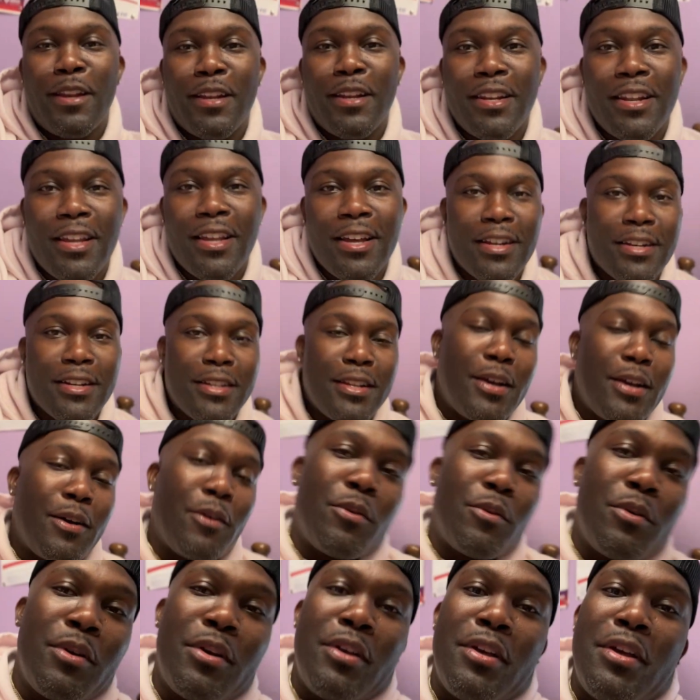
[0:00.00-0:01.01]
Knocked out.
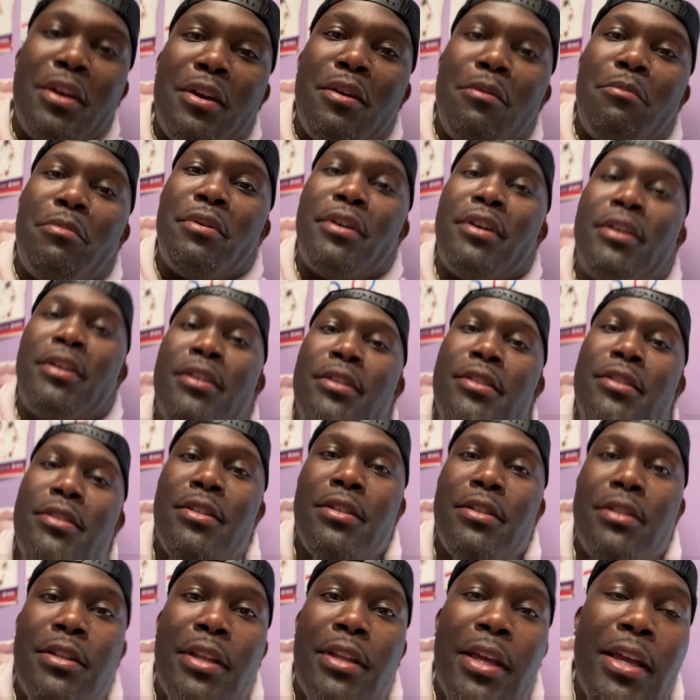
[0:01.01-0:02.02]
But
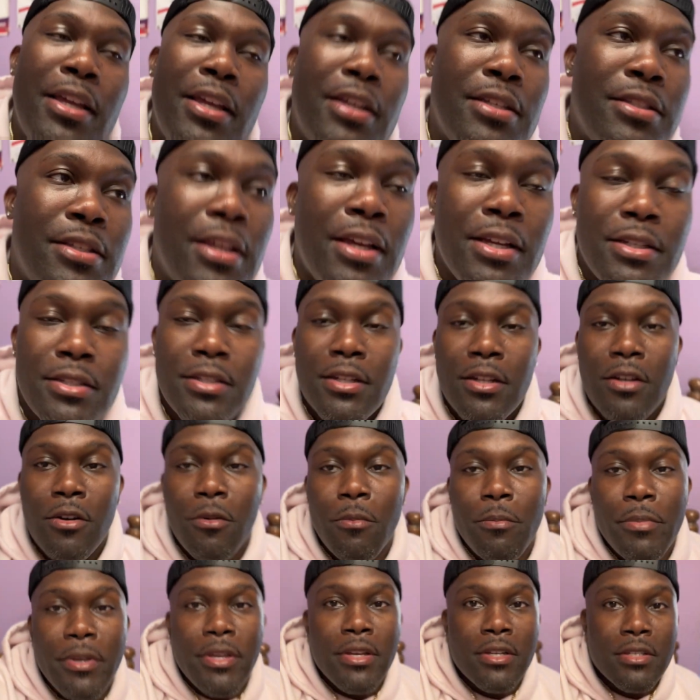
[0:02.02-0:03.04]
today is actually
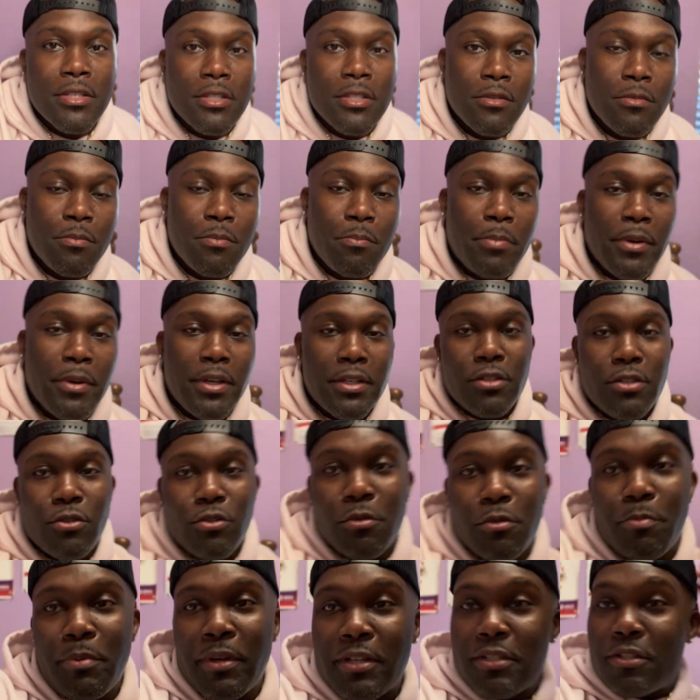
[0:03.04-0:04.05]
going to be a special,
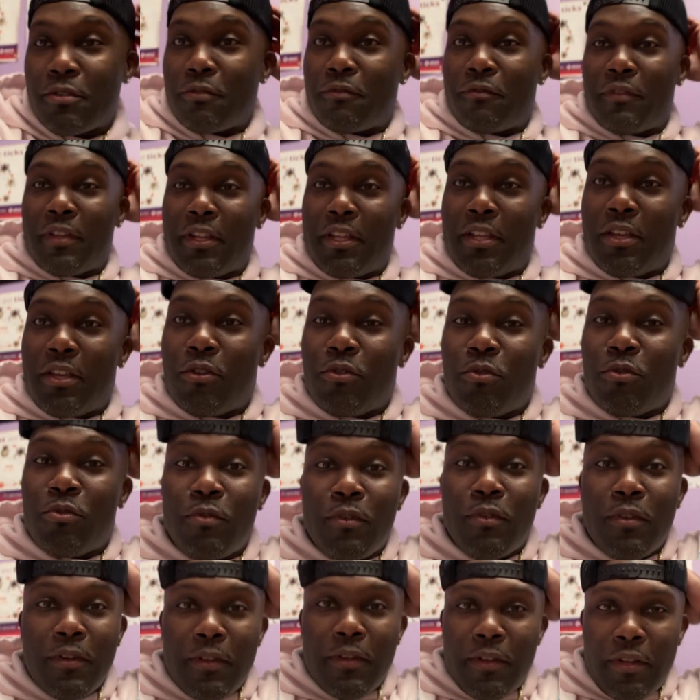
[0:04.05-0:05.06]
special video.
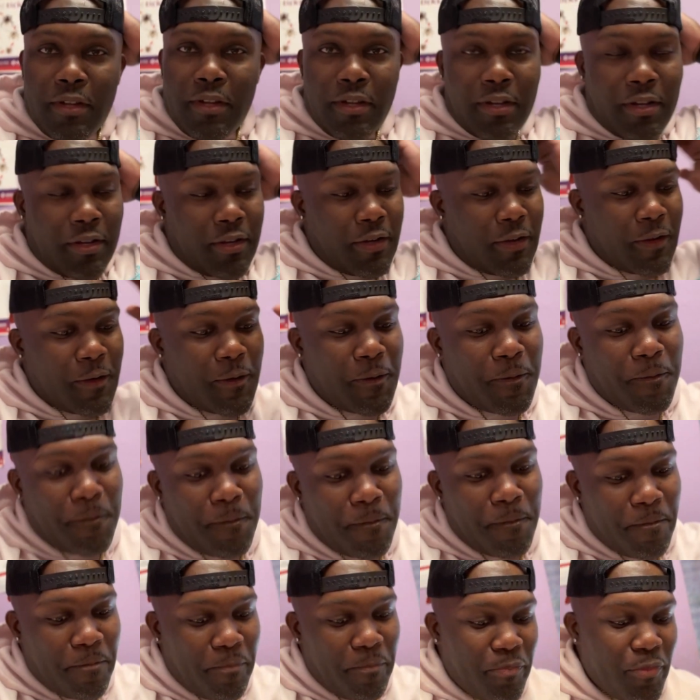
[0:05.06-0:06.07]

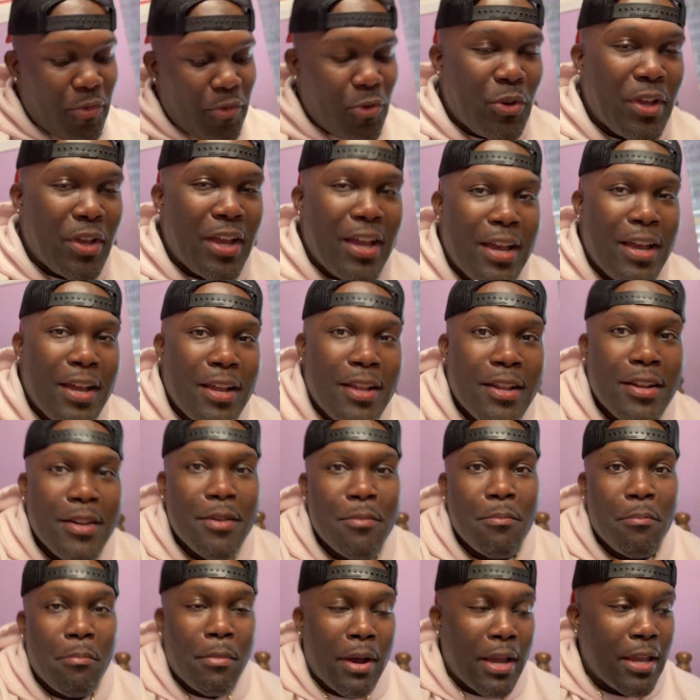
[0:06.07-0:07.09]
You got
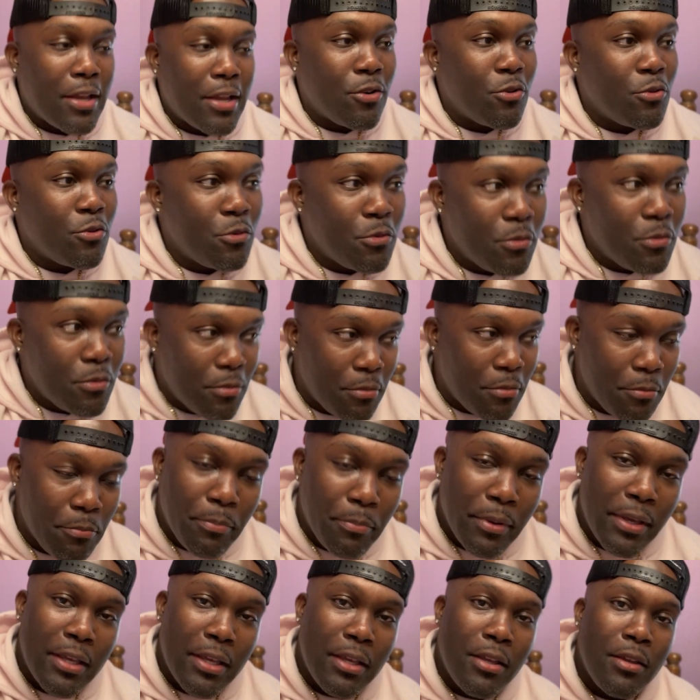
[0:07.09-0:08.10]
Michael
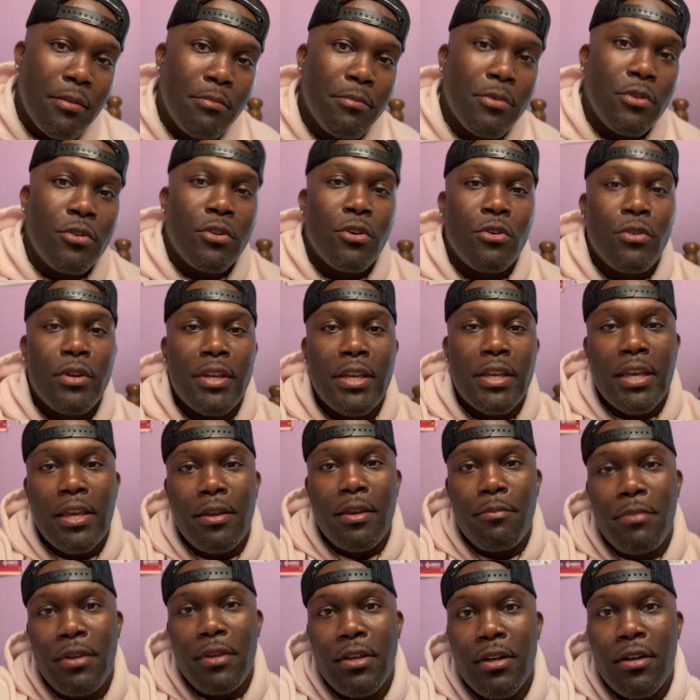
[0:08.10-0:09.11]
Bean. You know, he hit
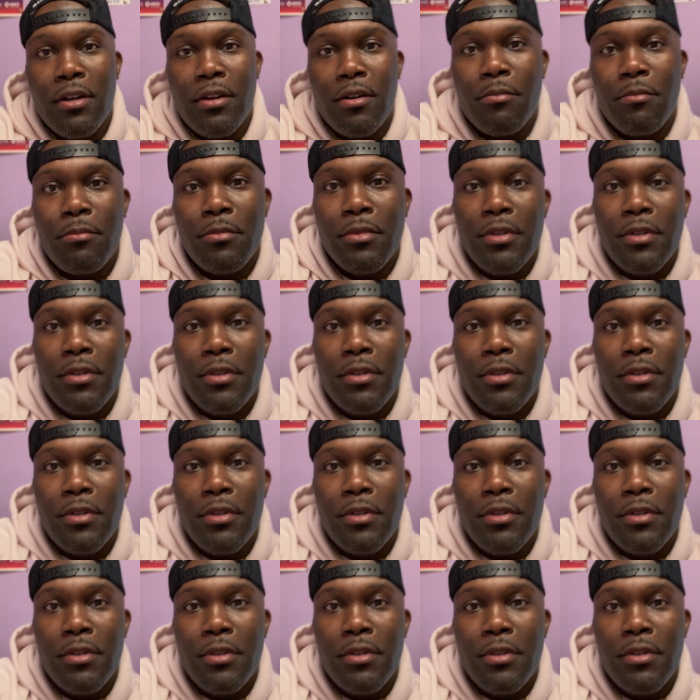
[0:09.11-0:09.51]
me up,